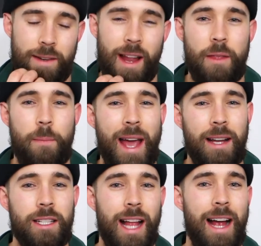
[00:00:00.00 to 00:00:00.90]
Now the
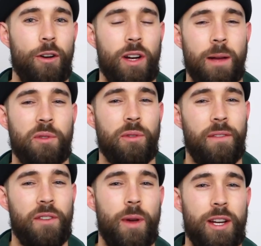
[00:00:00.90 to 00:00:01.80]
package that I got comes with
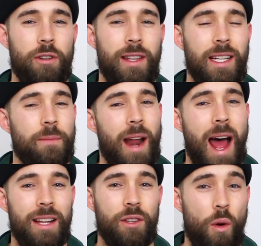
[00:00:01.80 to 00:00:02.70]
a few extra things, but
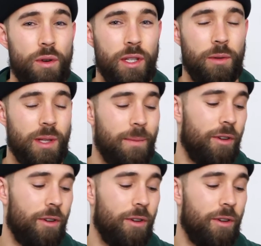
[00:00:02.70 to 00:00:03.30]
I don't use them.